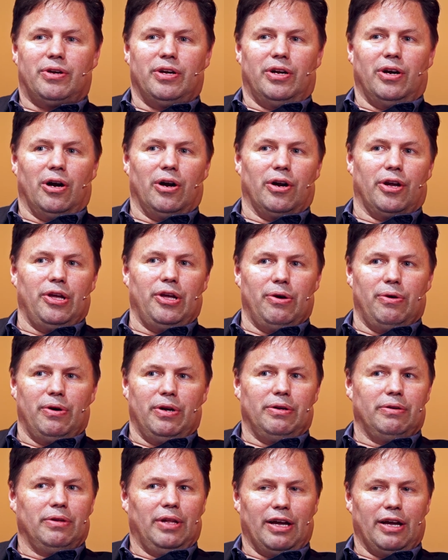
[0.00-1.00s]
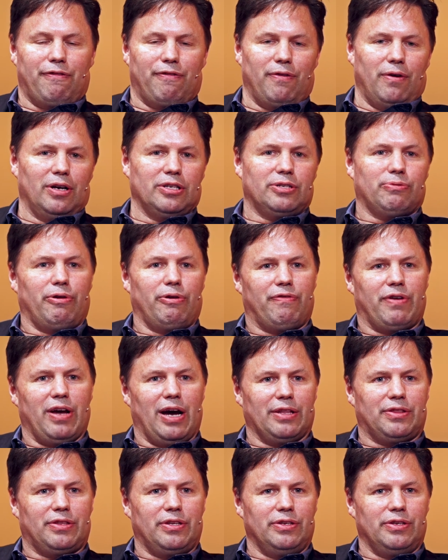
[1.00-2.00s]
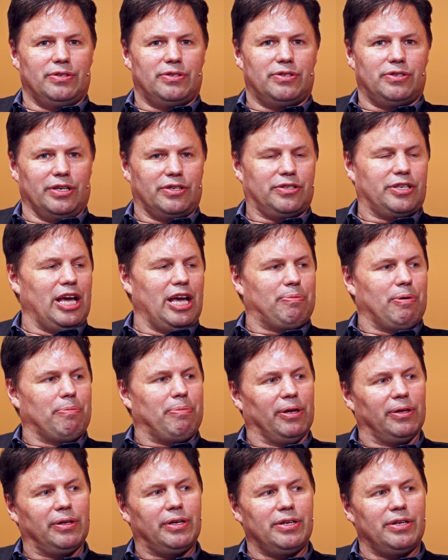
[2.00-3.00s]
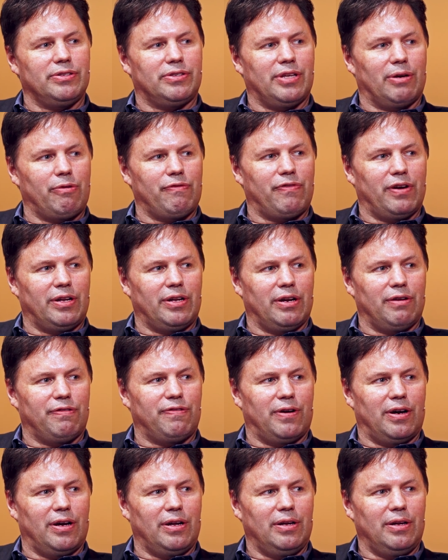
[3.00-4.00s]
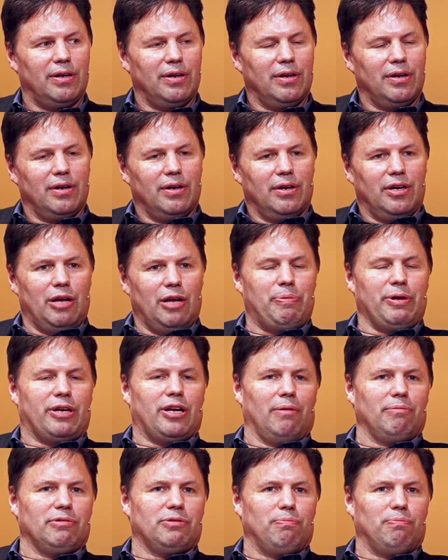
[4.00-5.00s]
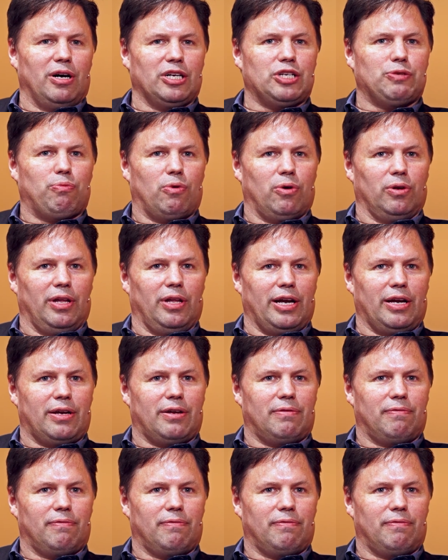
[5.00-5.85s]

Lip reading: could argue, and like for us, we've got these 6 capabilities that we've identified. It becomes much more like